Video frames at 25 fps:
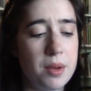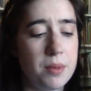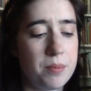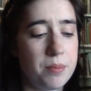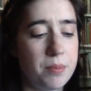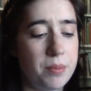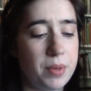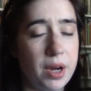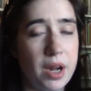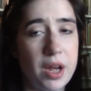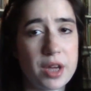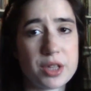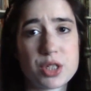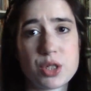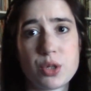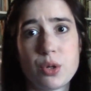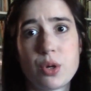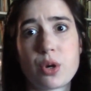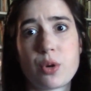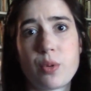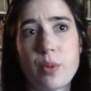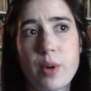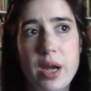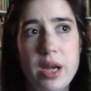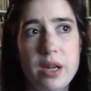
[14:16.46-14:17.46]
but also a
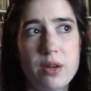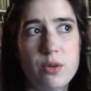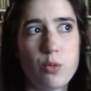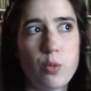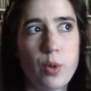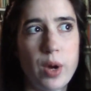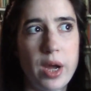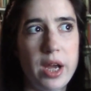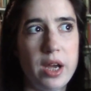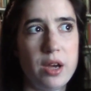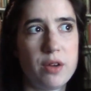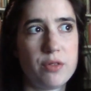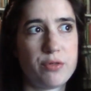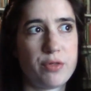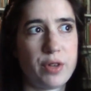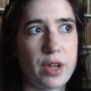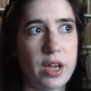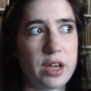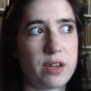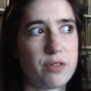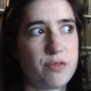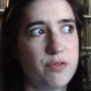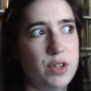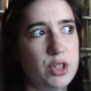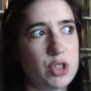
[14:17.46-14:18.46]
great way of
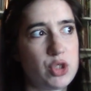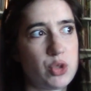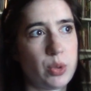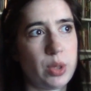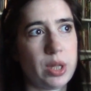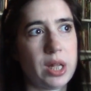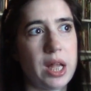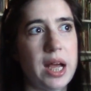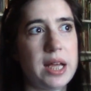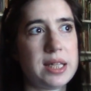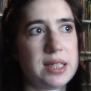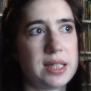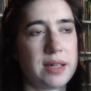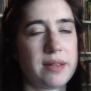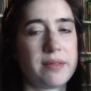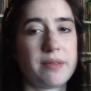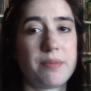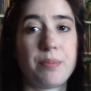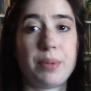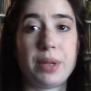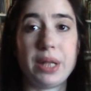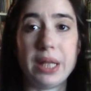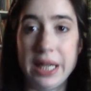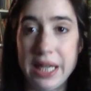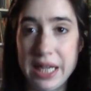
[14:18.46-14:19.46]
like visualizing the
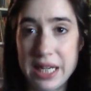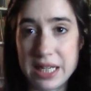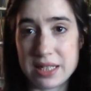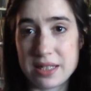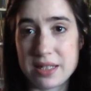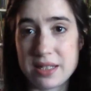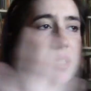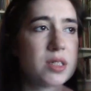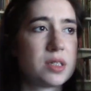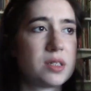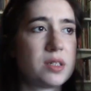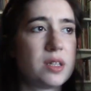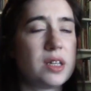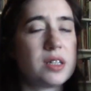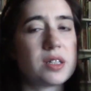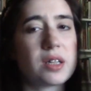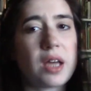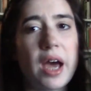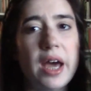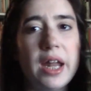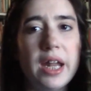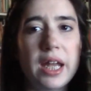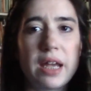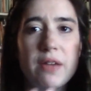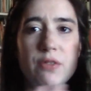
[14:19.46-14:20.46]
place. This
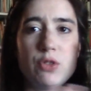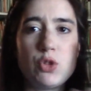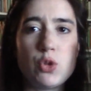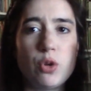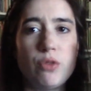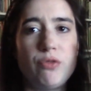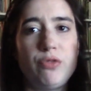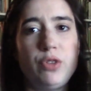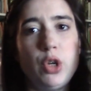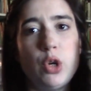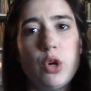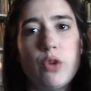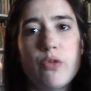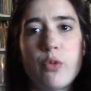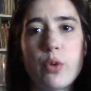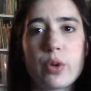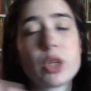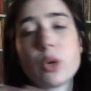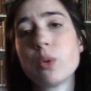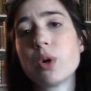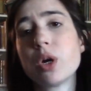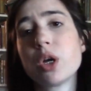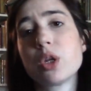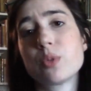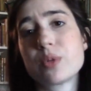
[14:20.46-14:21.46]
kind of gives you a view of what
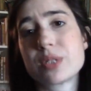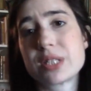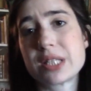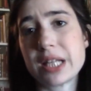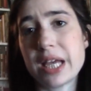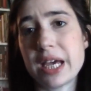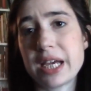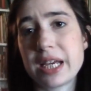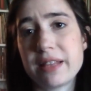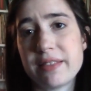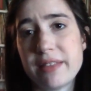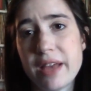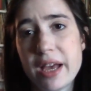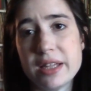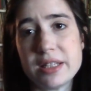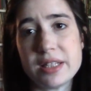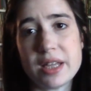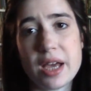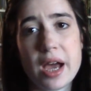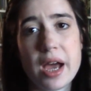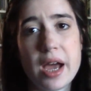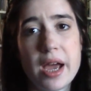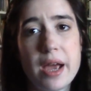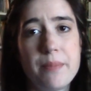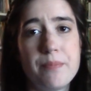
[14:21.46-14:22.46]
the world was like at that
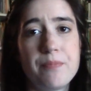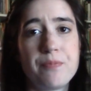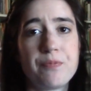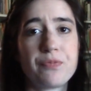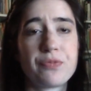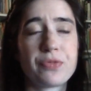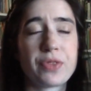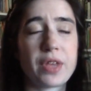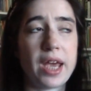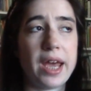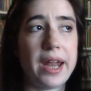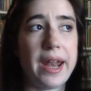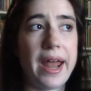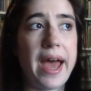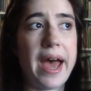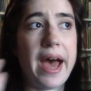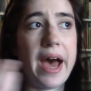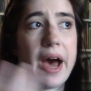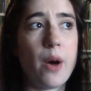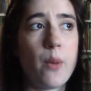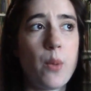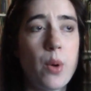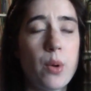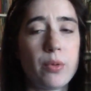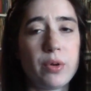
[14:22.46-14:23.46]
time and
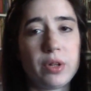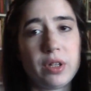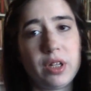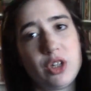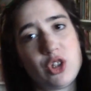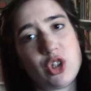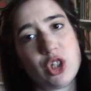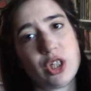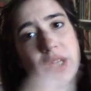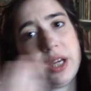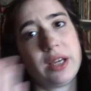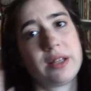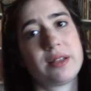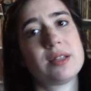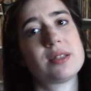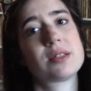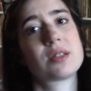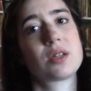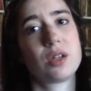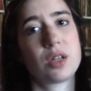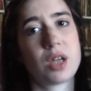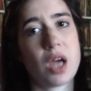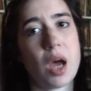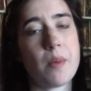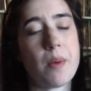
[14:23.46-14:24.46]
how a religion like this
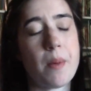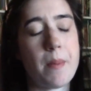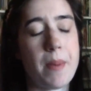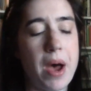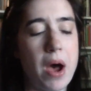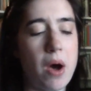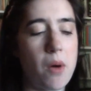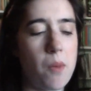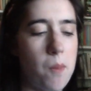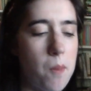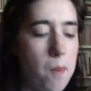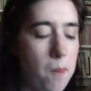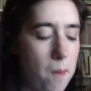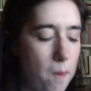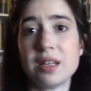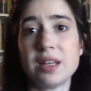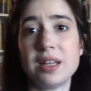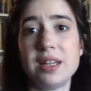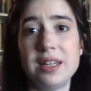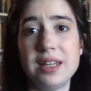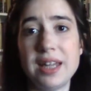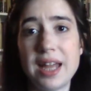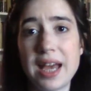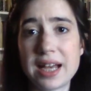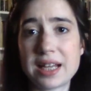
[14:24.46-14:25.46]
could come about.
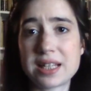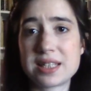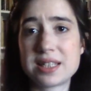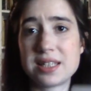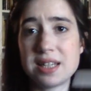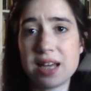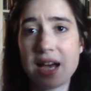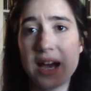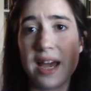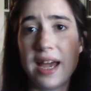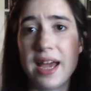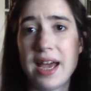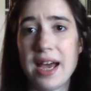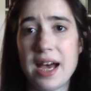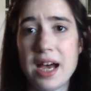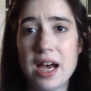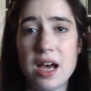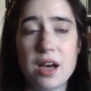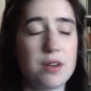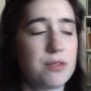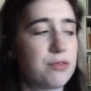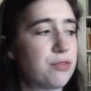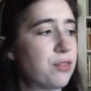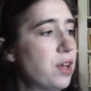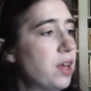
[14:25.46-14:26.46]
Next, I
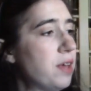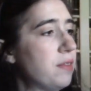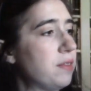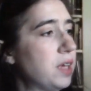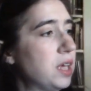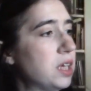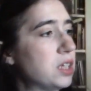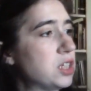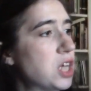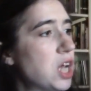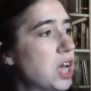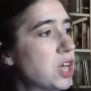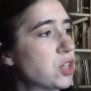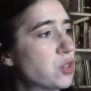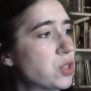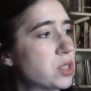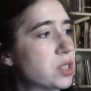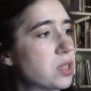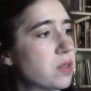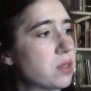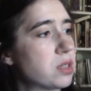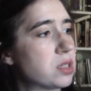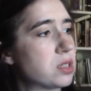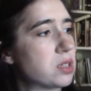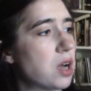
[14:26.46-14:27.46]
have The Enchantress
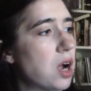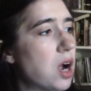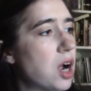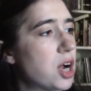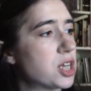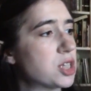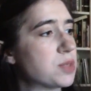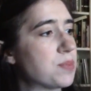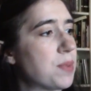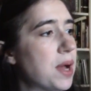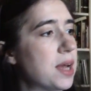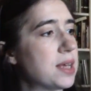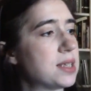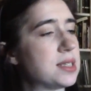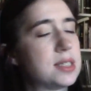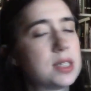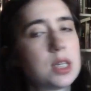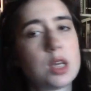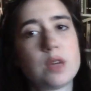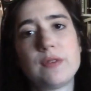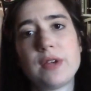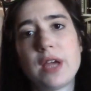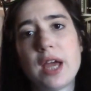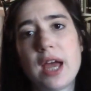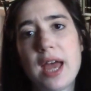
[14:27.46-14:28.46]
of the Stars by
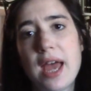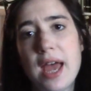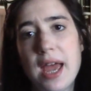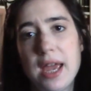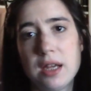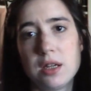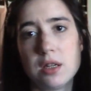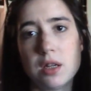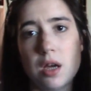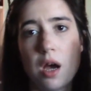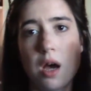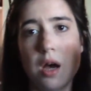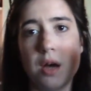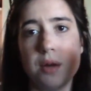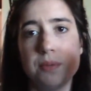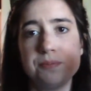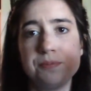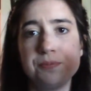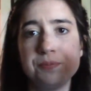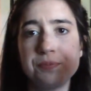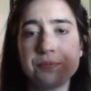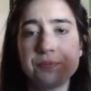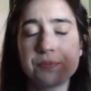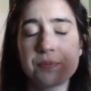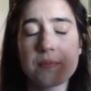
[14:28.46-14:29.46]
Sylvia Engdahl,
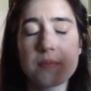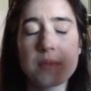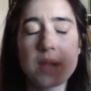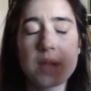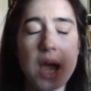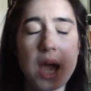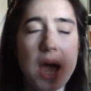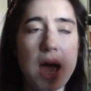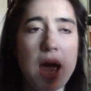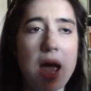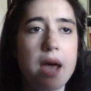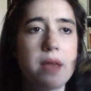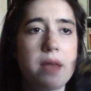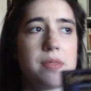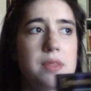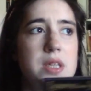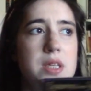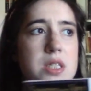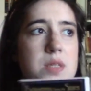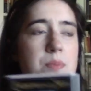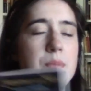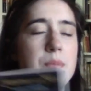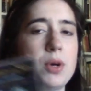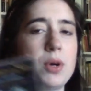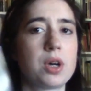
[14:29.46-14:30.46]
and
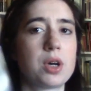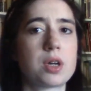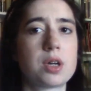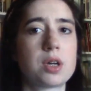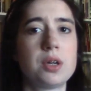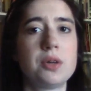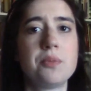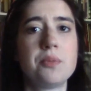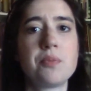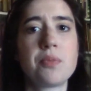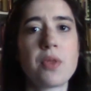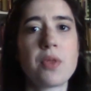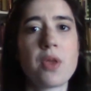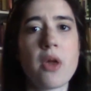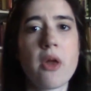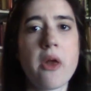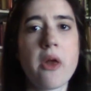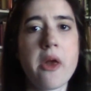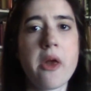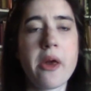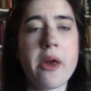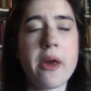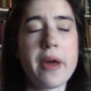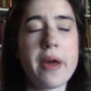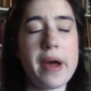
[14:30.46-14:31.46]
this book
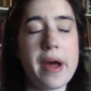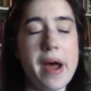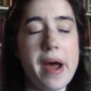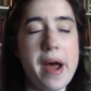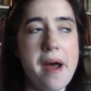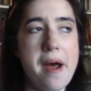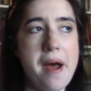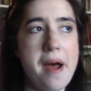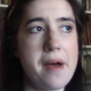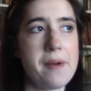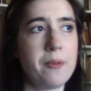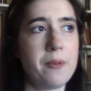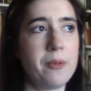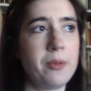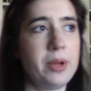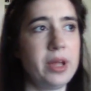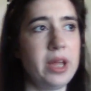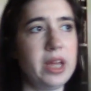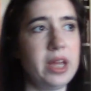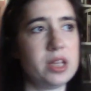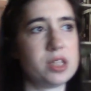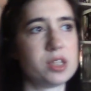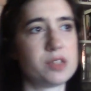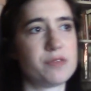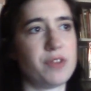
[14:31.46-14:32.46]

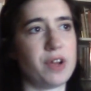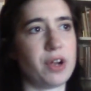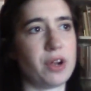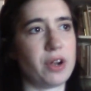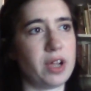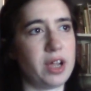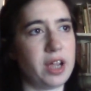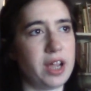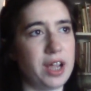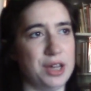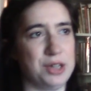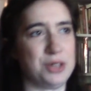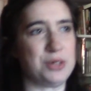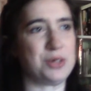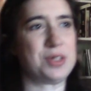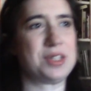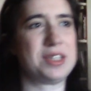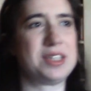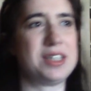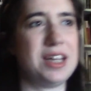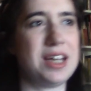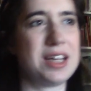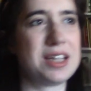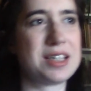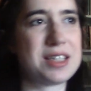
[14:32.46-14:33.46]
is very
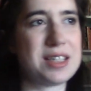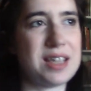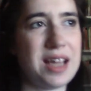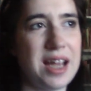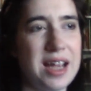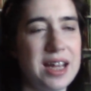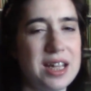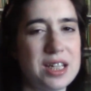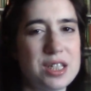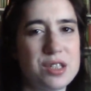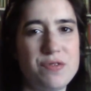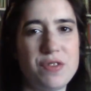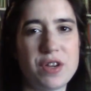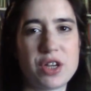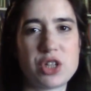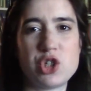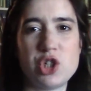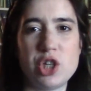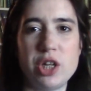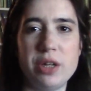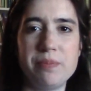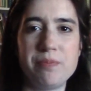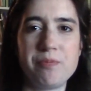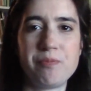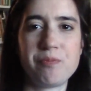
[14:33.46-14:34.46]
interesting science
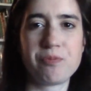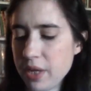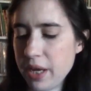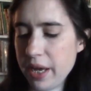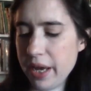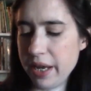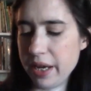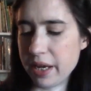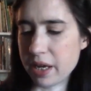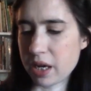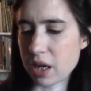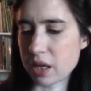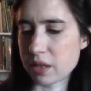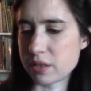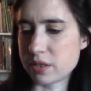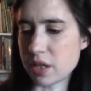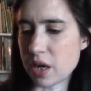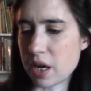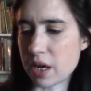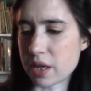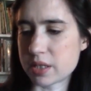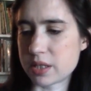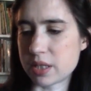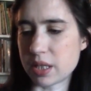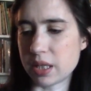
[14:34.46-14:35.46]
fiction, and it
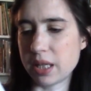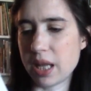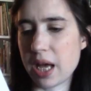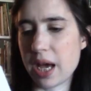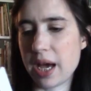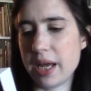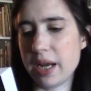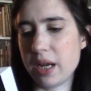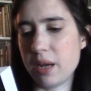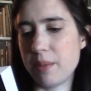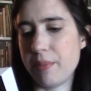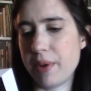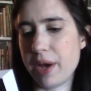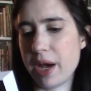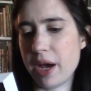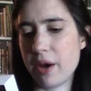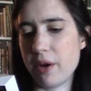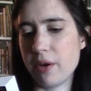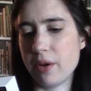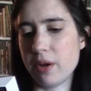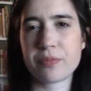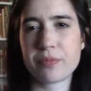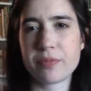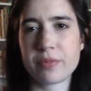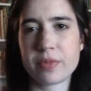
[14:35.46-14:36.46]
talks a lot
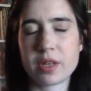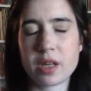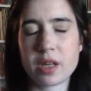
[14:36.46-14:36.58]
about um,